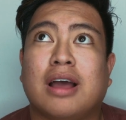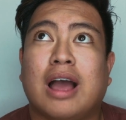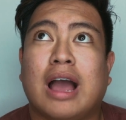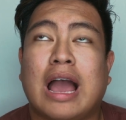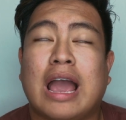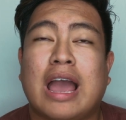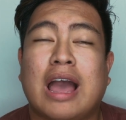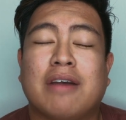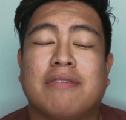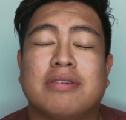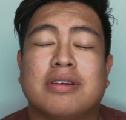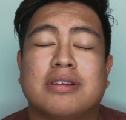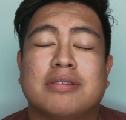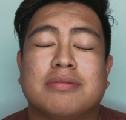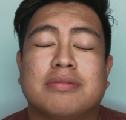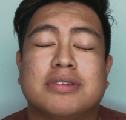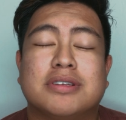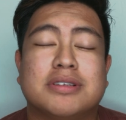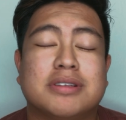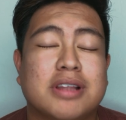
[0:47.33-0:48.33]
I haven't
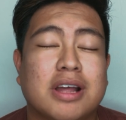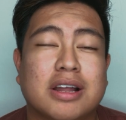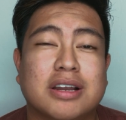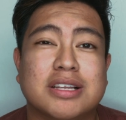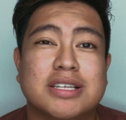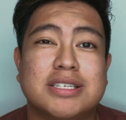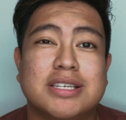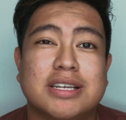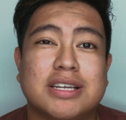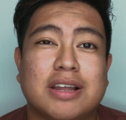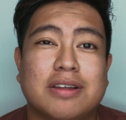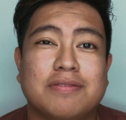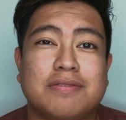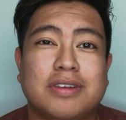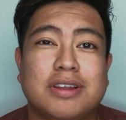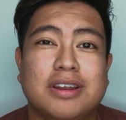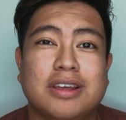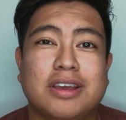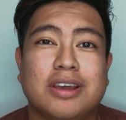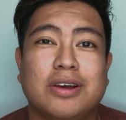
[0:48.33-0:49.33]
done a sit-down
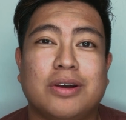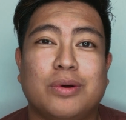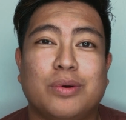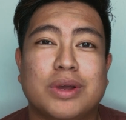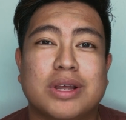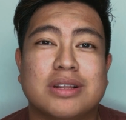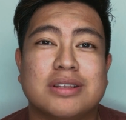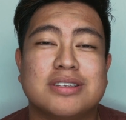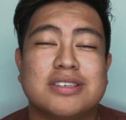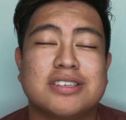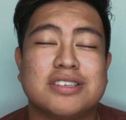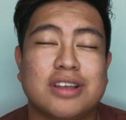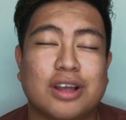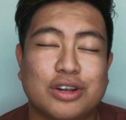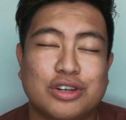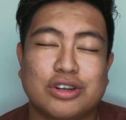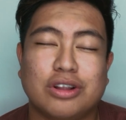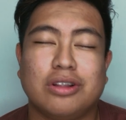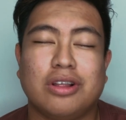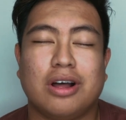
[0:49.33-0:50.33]
video in
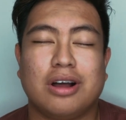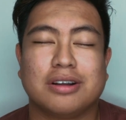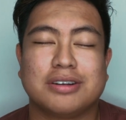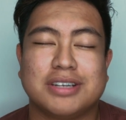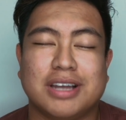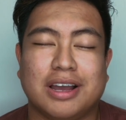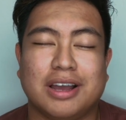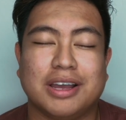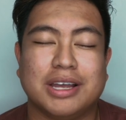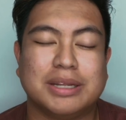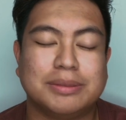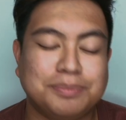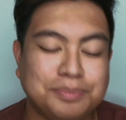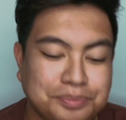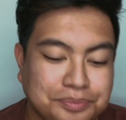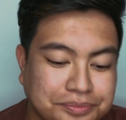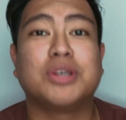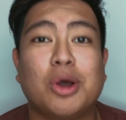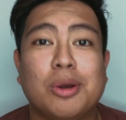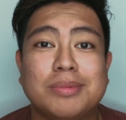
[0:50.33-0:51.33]
such a long time,
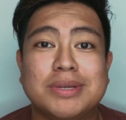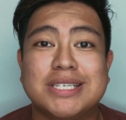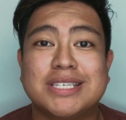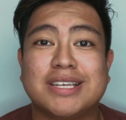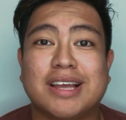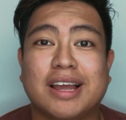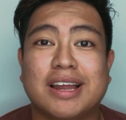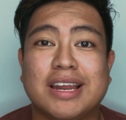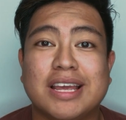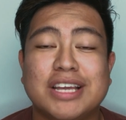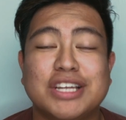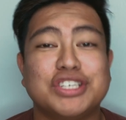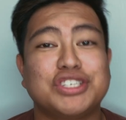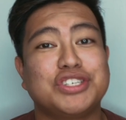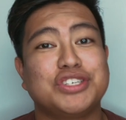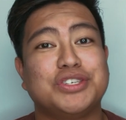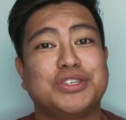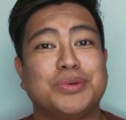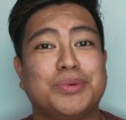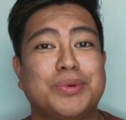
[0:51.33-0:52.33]
so I'm deciding
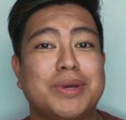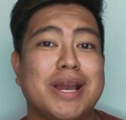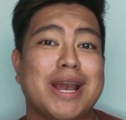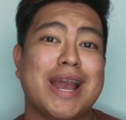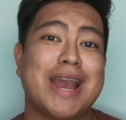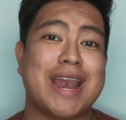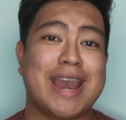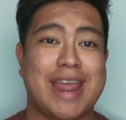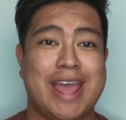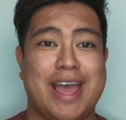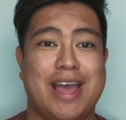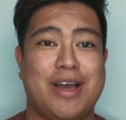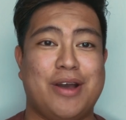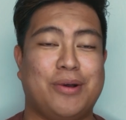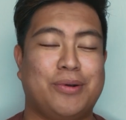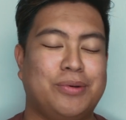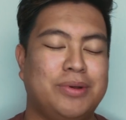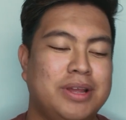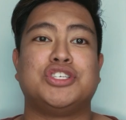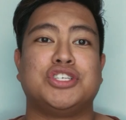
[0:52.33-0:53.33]
to do it now.